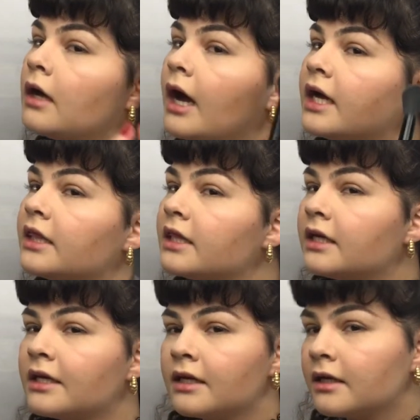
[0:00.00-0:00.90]
I
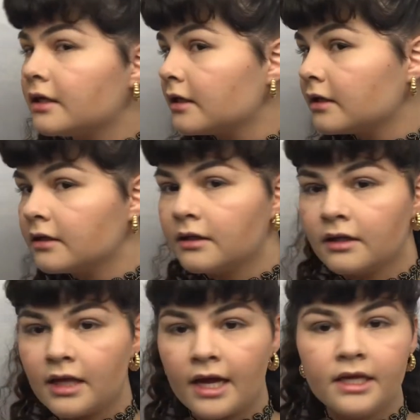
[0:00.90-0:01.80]
think
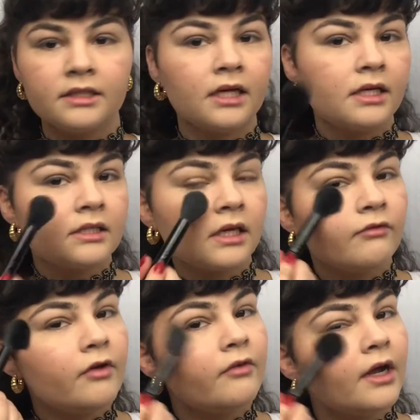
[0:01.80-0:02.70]
that it does give
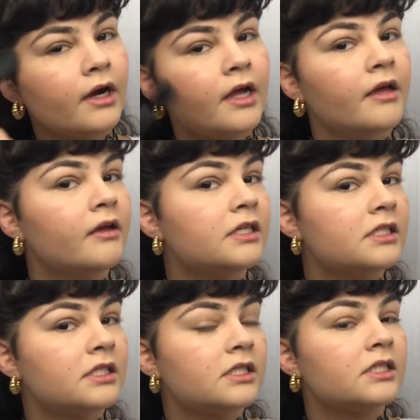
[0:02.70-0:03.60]
a very
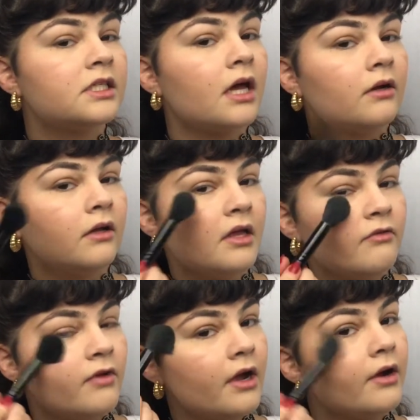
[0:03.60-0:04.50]
subtle
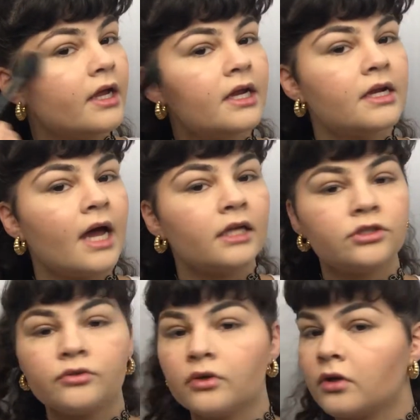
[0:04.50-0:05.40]
and very
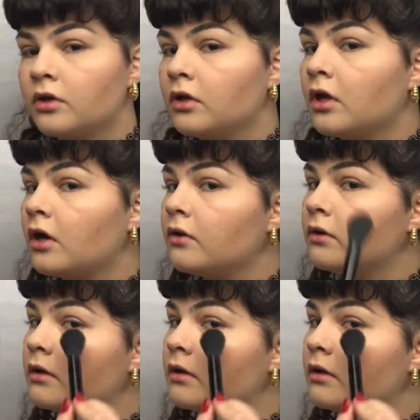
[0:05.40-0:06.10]
natural glow.